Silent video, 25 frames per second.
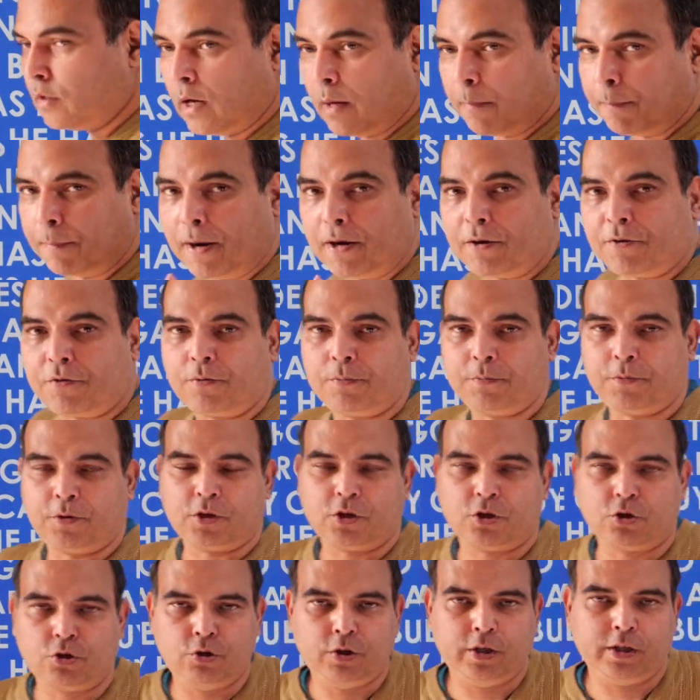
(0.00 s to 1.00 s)
apart from
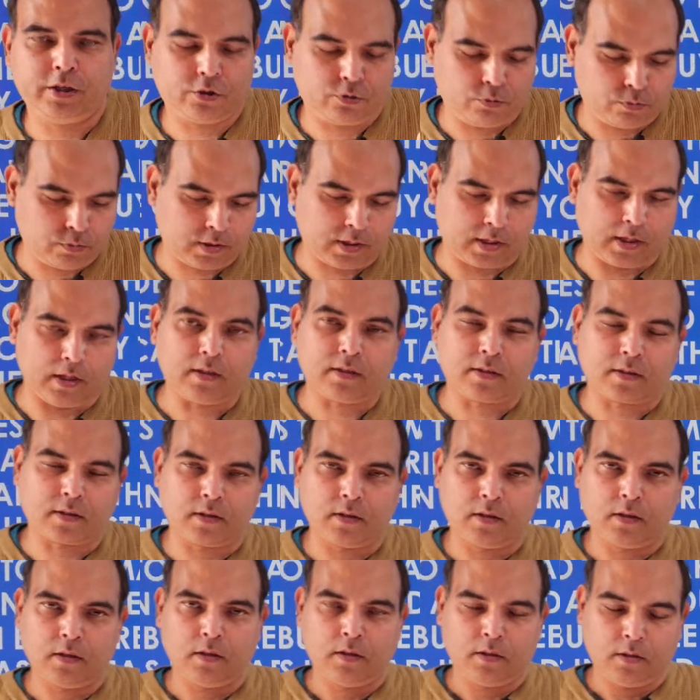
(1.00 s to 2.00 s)
these two skills,
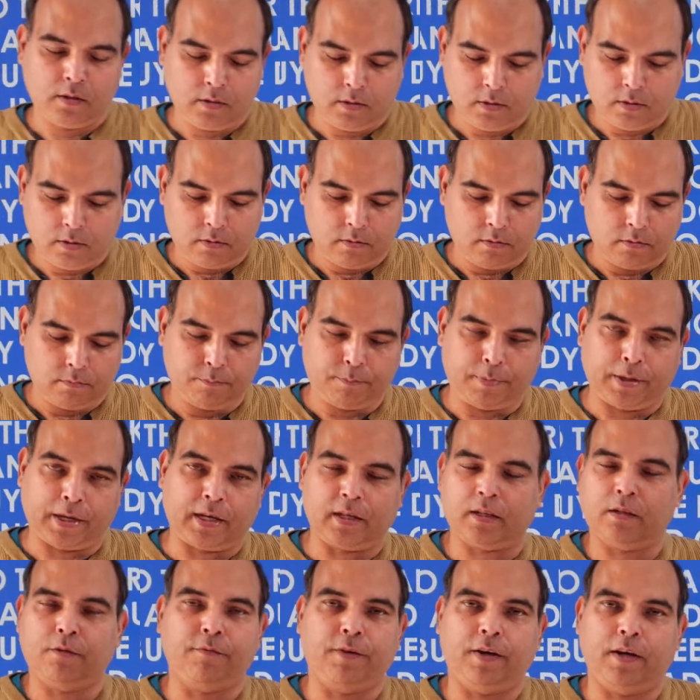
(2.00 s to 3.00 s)

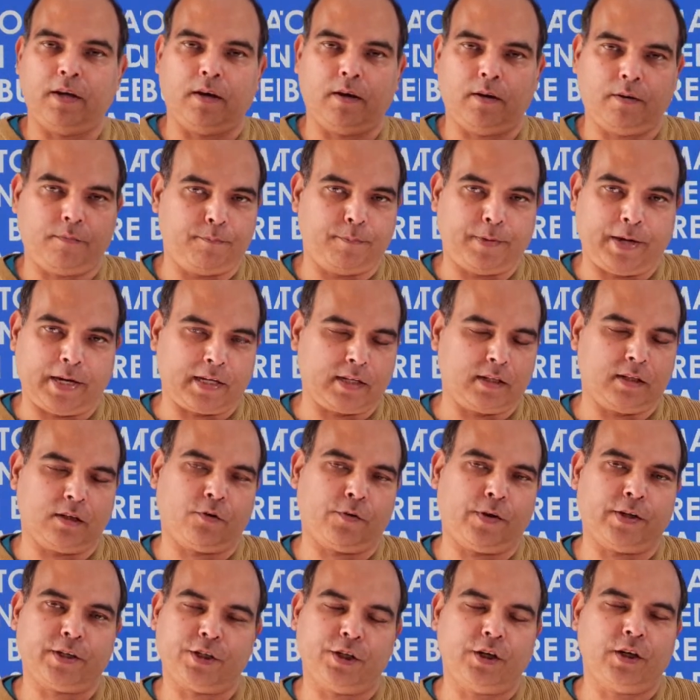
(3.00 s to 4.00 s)
breaking the
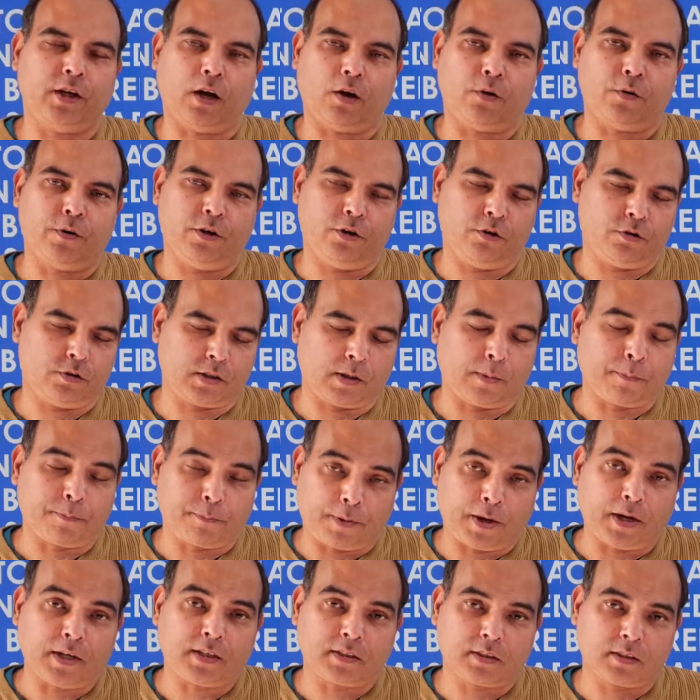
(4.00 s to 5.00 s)
question down into
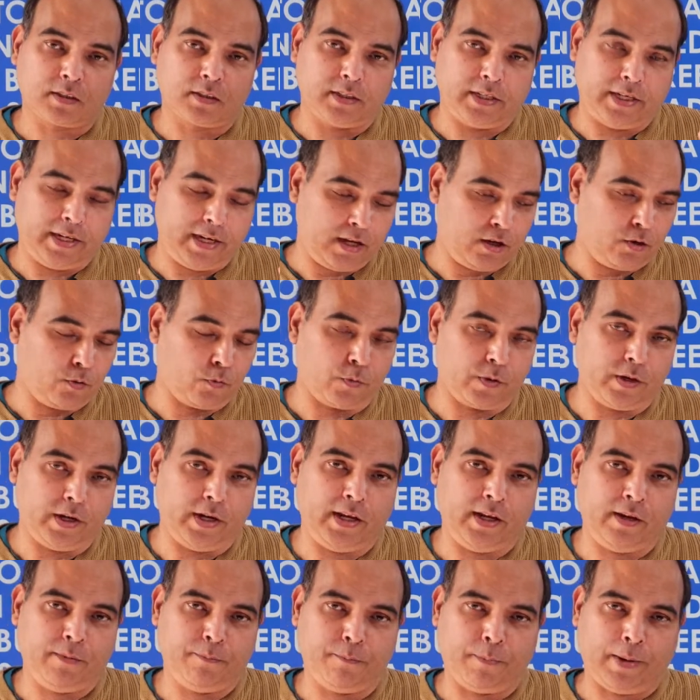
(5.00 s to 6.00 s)
subparts, reading
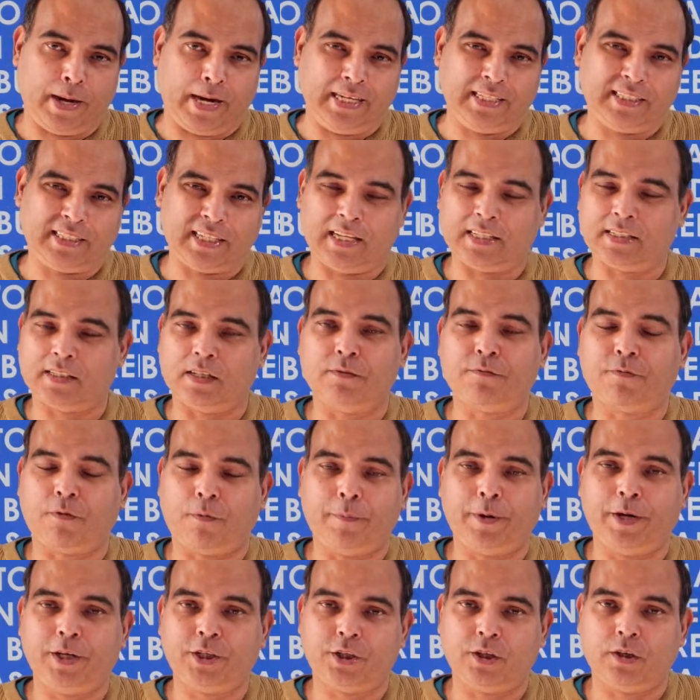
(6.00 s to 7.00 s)
only bite-sized
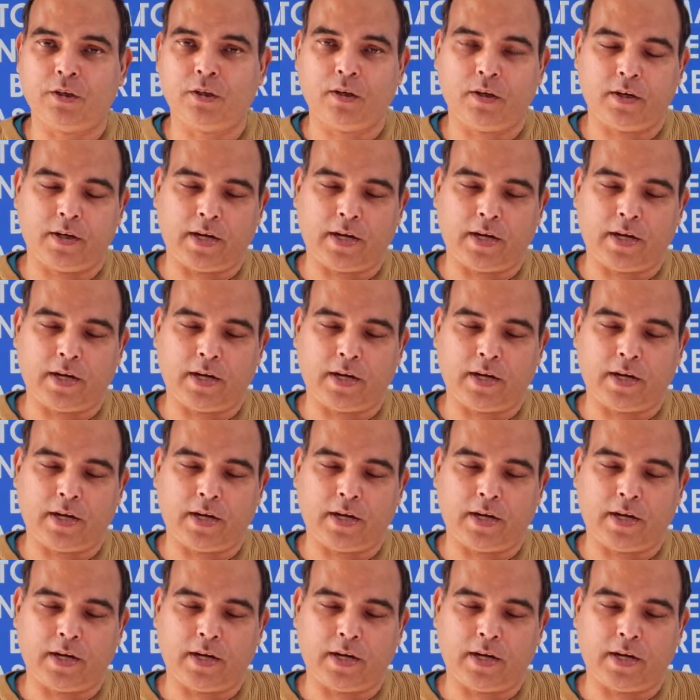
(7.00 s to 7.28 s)
information,